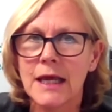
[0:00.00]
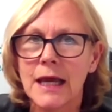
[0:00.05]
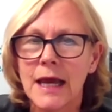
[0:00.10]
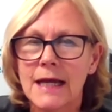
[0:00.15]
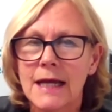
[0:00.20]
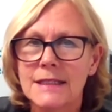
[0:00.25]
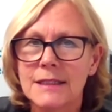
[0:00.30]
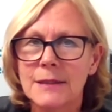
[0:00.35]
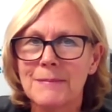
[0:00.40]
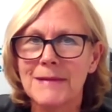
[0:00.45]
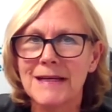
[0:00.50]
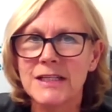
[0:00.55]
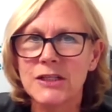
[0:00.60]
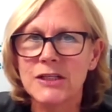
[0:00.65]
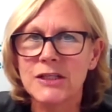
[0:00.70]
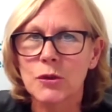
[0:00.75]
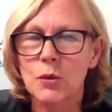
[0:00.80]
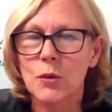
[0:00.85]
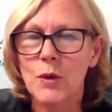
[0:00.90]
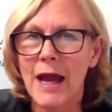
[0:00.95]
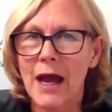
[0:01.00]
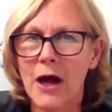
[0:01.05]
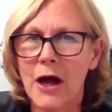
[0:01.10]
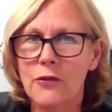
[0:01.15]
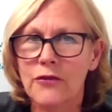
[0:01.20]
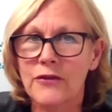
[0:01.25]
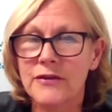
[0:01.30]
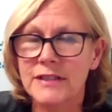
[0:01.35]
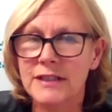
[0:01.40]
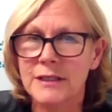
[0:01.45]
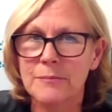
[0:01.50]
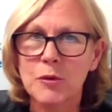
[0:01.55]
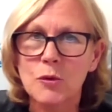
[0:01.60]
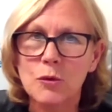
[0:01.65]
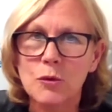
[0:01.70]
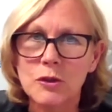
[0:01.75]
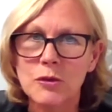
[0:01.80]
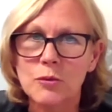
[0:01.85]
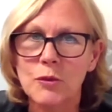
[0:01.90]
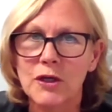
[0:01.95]
as a mental health
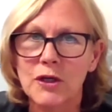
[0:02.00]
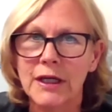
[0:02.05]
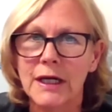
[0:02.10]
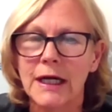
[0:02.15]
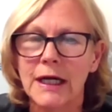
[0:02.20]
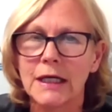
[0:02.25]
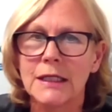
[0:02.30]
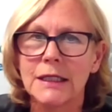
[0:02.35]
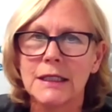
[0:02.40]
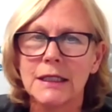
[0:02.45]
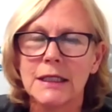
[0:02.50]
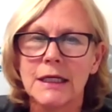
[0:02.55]
support worker.